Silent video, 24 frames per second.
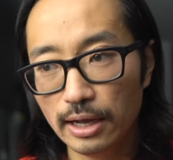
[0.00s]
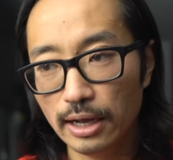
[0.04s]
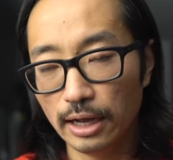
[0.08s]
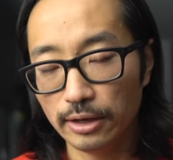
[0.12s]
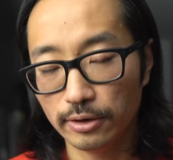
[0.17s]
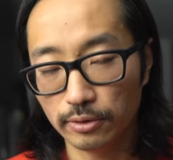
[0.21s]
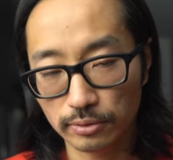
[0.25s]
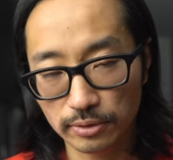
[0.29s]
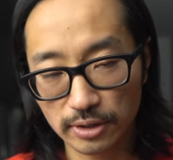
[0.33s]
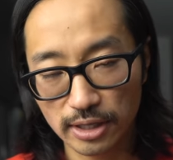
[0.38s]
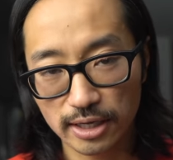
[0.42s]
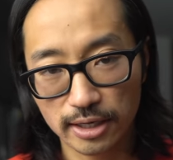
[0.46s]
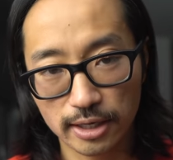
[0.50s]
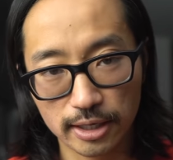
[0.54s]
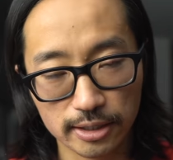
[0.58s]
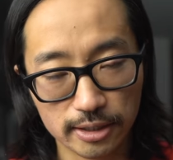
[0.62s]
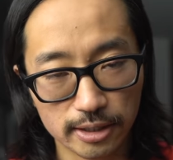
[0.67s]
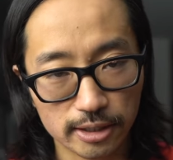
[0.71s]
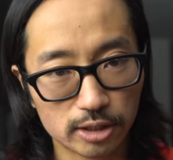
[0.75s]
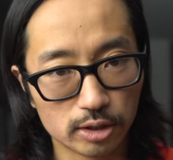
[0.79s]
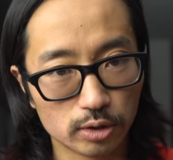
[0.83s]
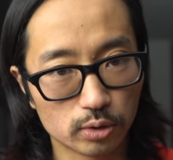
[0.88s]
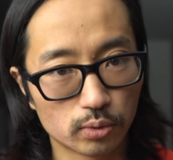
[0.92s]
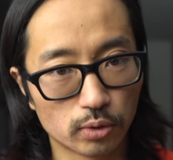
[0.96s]
I don't think
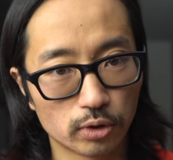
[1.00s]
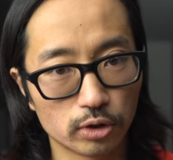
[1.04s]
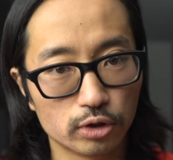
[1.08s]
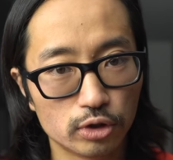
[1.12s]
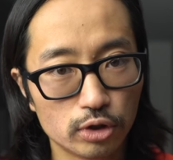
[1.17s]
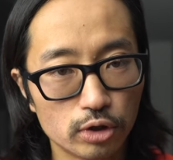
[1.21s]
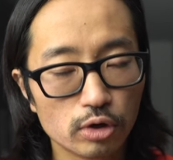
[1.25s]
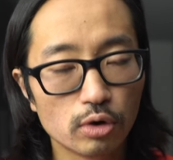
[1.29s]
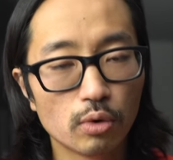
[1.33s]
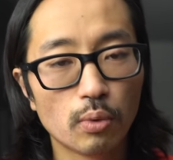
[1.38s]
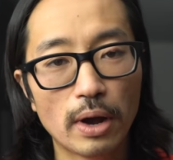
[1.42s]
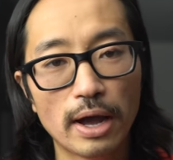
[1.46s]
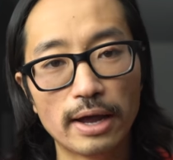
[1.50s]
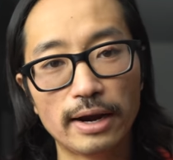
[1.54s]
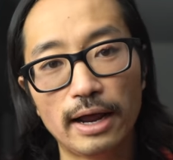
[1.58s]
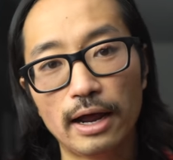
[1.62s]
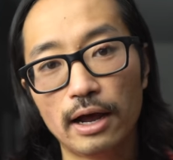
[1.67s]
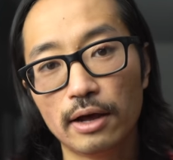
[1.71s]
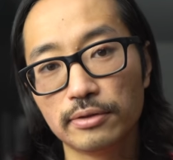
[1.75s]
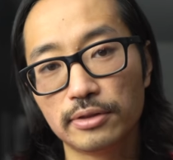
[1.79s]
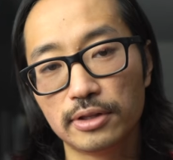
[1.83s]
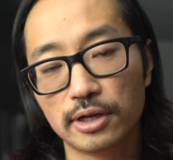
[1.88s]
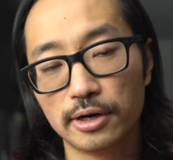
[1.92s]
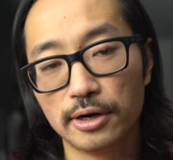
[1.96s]
conditions were too wet
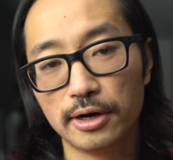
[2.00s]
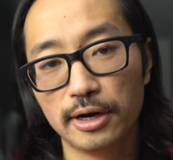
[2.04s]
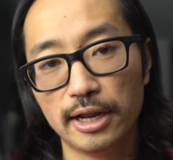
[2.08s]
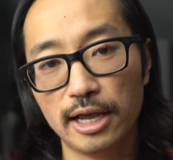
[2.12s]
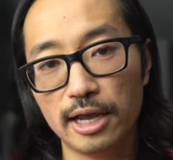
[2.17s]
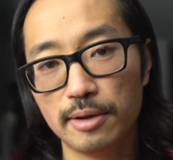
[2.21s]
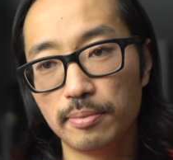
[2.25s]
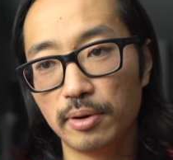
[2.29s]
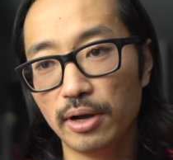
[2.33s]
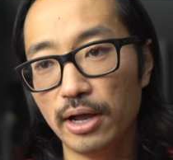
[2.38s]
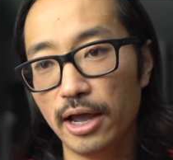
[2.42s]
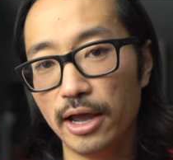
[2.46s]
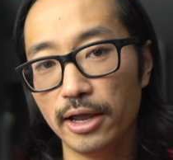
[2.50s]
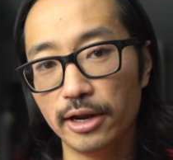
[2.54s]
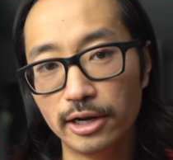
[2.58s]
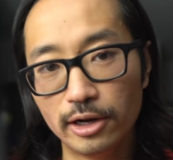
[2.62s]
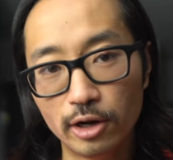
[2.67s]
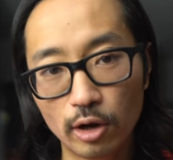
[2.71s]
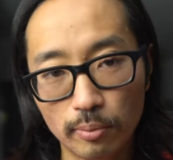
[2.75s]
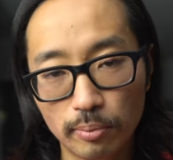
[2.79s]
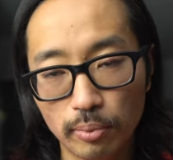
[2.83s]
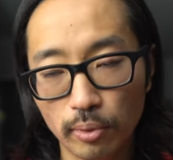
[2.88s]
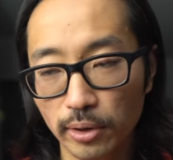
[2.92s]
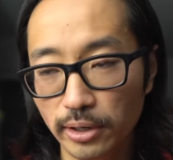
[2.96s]
out there today, but at
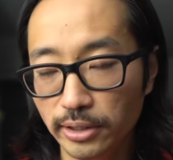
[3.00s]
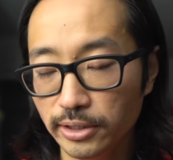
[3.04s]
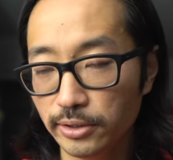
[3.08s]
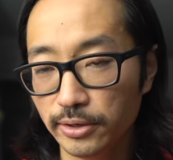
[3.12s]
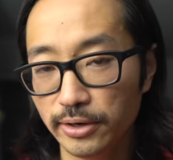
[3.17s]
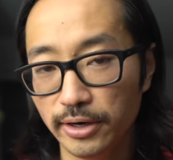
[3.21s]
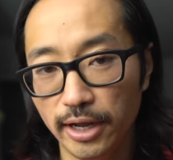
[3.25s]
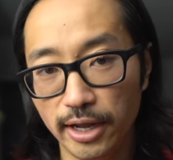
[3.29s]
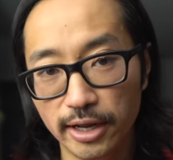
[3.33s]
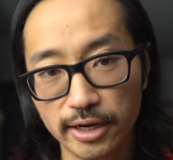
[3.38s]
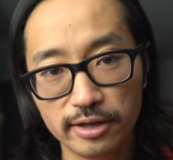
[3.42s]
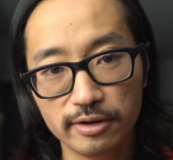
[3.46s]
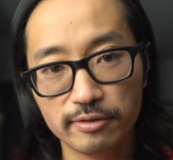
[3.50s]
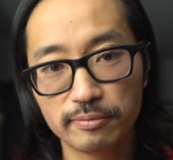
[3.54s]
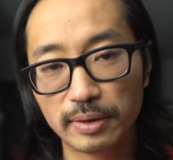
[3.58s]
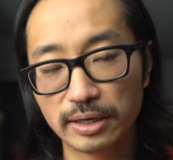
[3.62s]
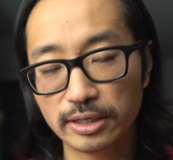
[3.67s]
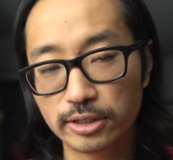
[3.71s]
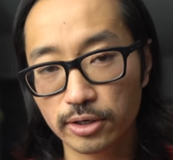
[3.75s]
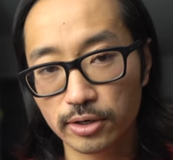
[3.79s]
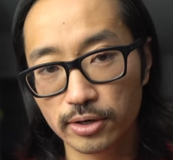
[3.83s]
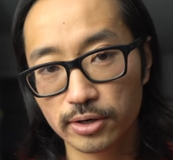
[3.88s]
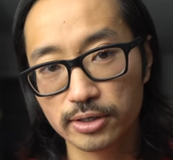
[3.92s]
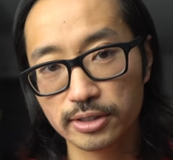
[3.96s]
no point during any of
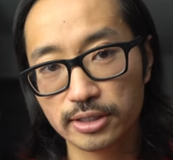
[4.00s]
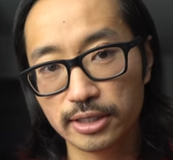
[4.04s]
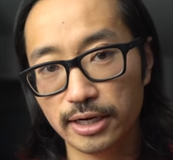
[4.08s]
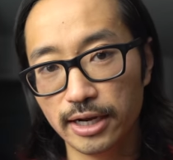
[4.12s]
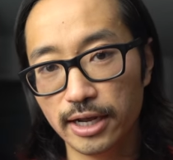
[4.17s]
my turns